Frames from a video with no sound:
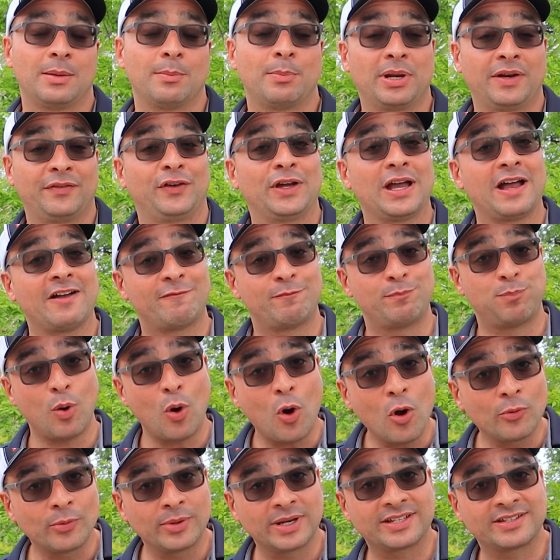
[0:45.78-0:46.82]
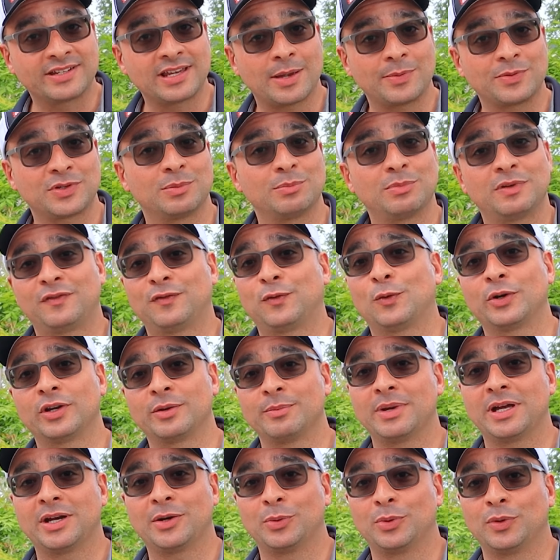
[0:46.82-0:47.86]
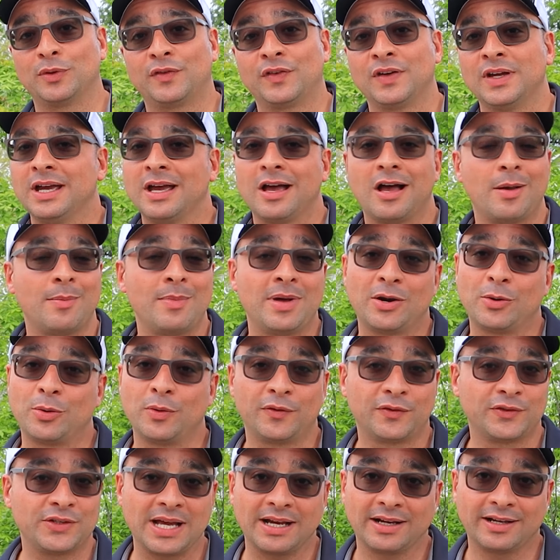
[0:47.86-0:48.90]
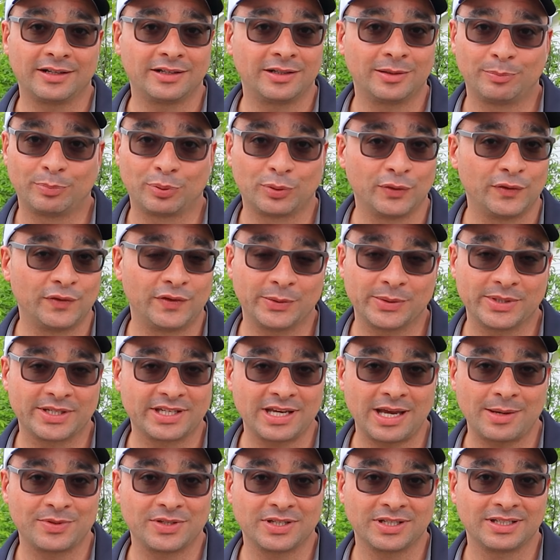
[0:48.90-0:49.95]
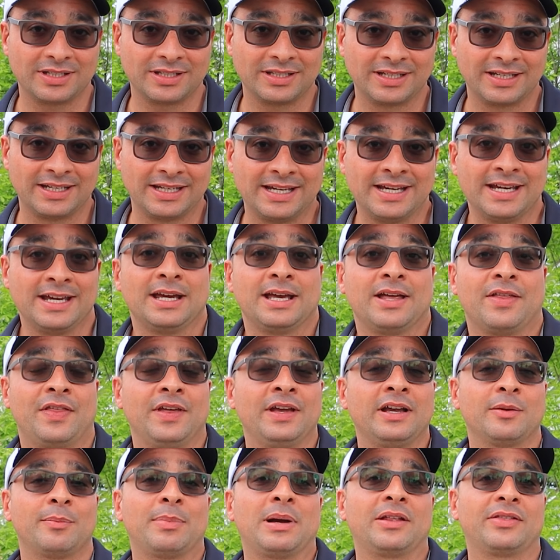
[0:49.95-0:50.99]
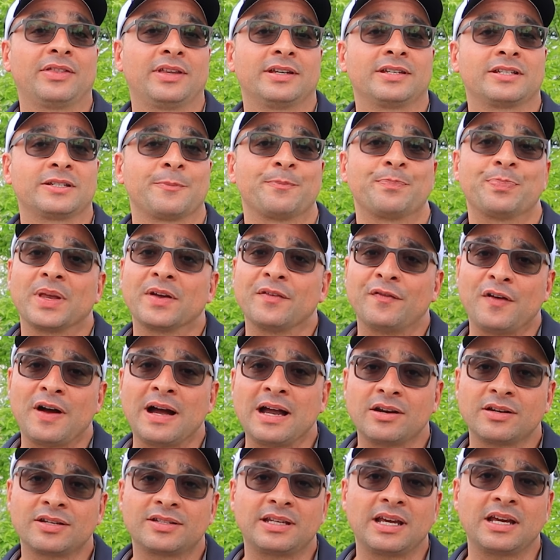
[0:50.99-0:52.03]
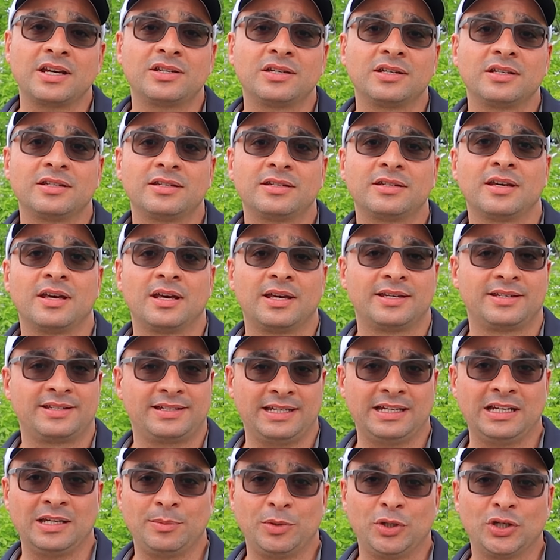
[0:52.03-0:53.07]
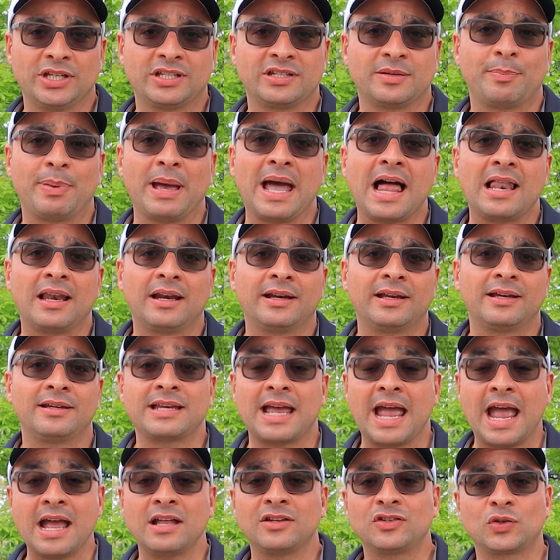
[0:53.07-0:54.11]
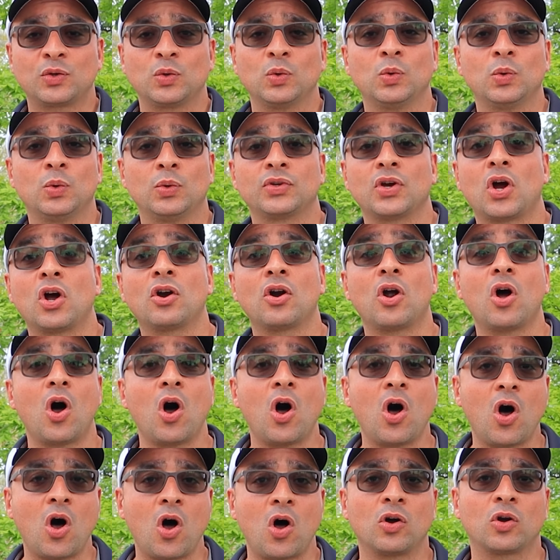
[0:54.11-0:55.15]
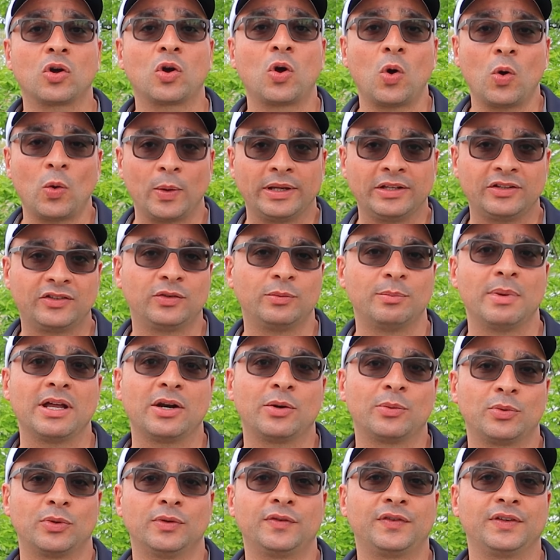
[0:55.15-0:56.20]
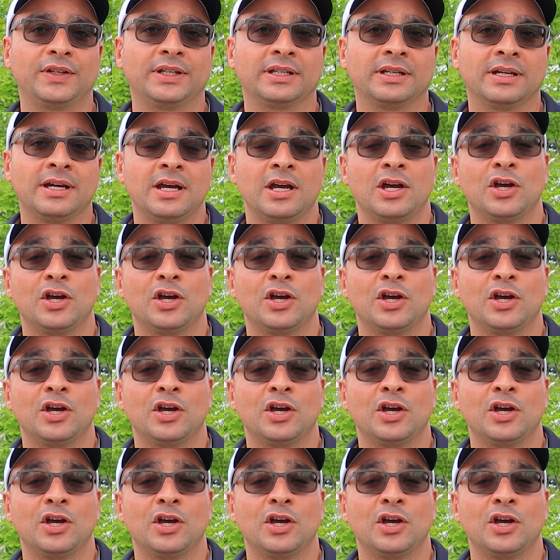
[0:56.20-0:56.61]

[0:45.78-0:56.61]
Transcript: But if you have poor reception before your metal roof, a metal roof's not gonna improve the reception. Think about this. Fire stations, city municipalities, and schools are all going to metal roofing.